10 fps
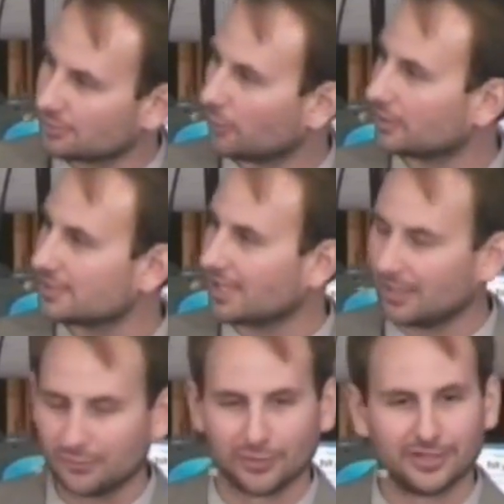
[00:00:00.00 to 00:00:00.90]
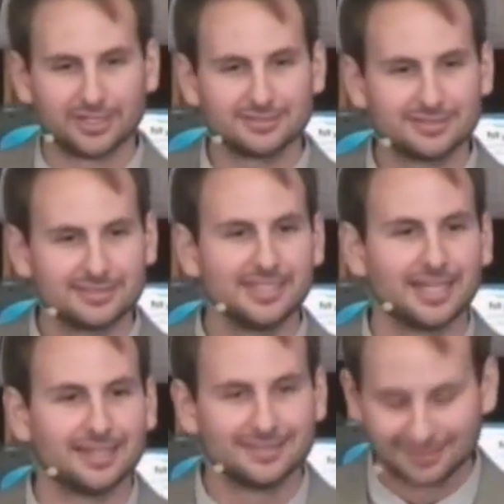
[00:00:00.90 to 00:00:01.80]
So let's say if you're in a
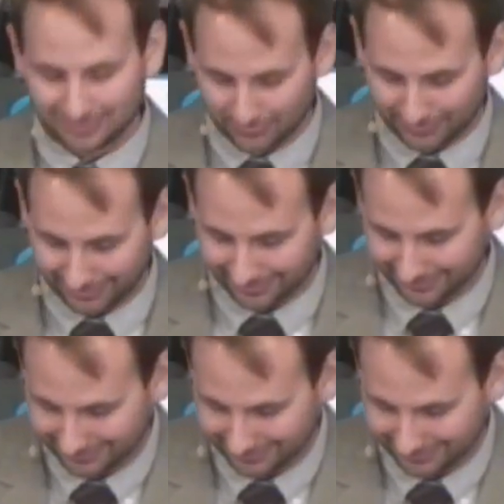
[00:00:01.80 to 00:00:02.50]
tent, you need it.